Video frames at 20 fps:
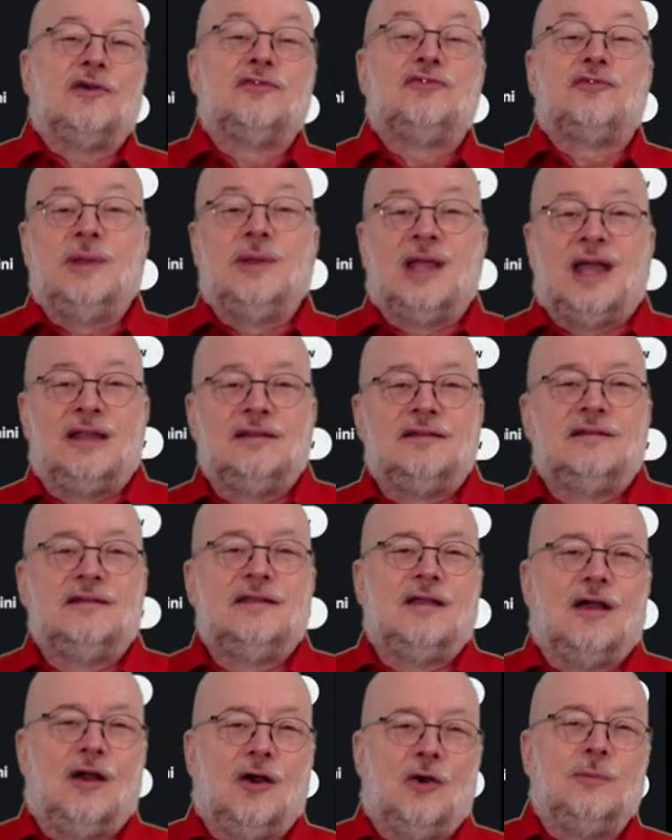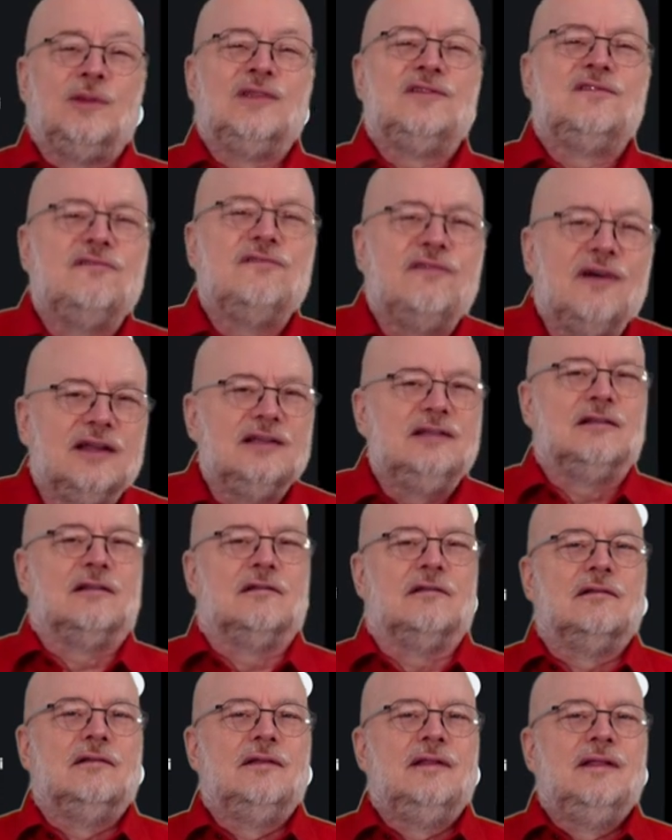from your entity home is
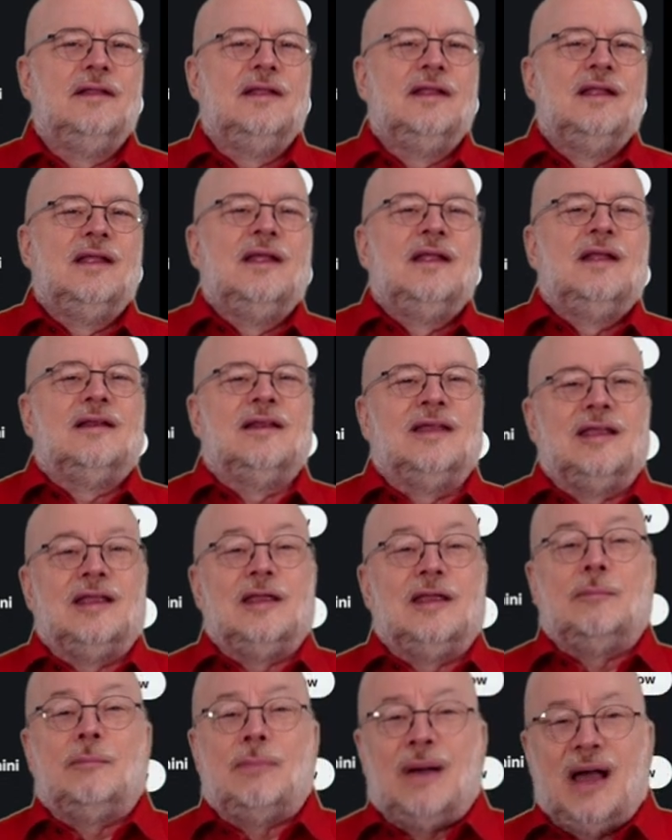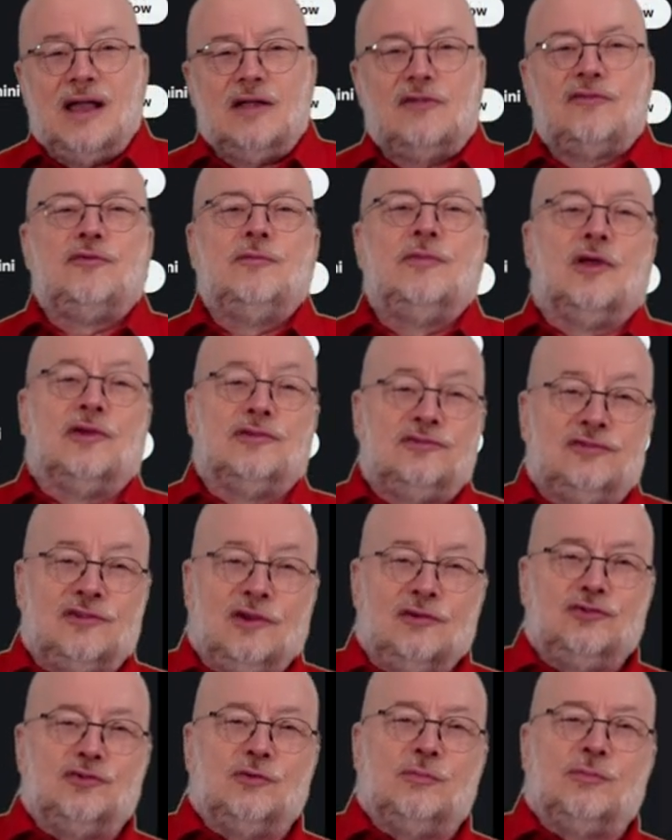vital. Linking back from those
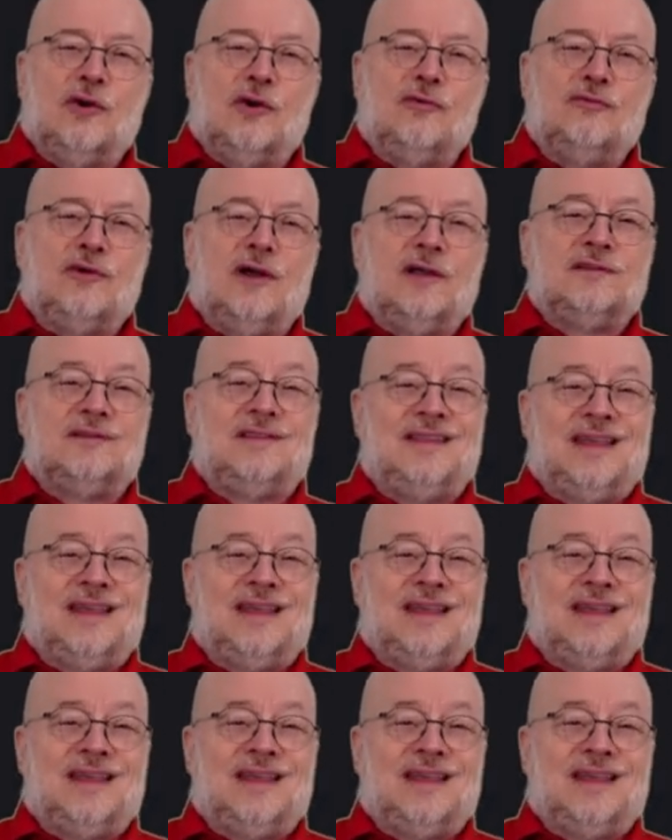social profiles to the